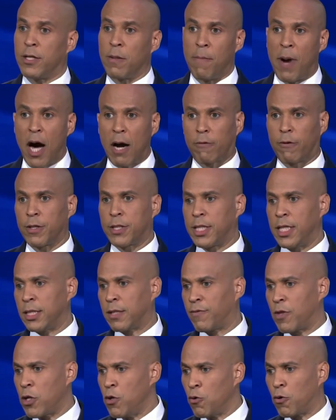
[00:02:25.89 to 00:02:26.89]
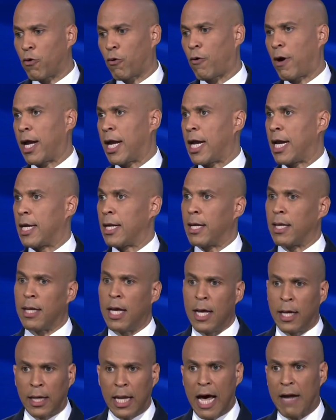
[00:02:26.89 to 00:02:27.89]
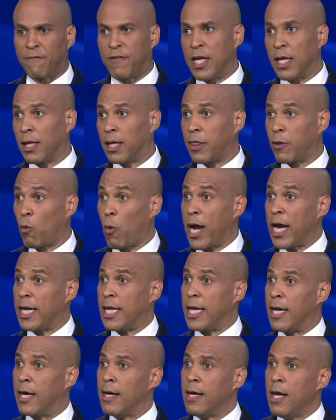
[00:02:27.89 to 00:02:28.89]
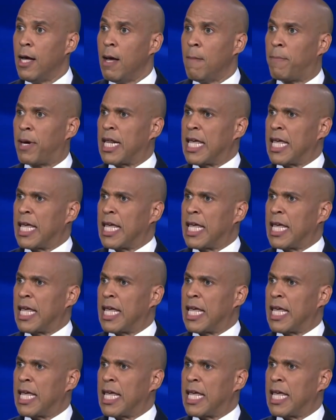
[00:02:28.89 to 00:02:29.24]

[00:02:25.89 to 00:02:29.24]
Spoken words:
in the democracies of the Ukraine and Latvia and Lithuania,